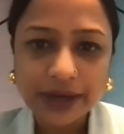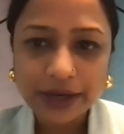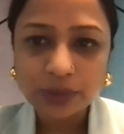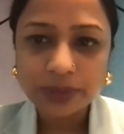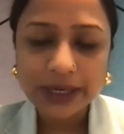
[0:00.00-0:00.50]

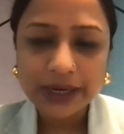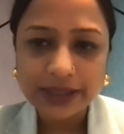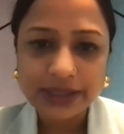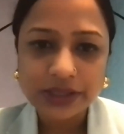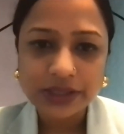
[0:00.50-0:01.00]
I hope that
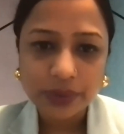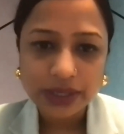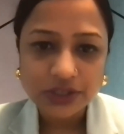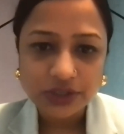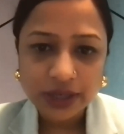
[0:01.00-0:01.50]
answers the
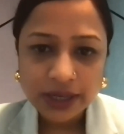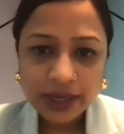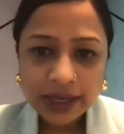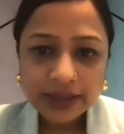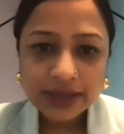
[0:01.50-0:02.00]
question.
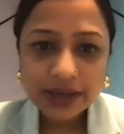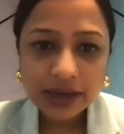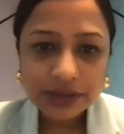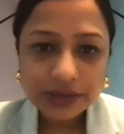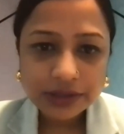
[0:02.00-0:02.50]
The
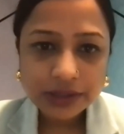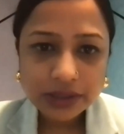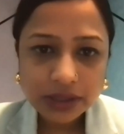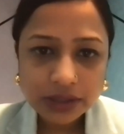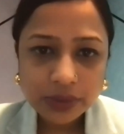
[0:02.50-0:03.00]
other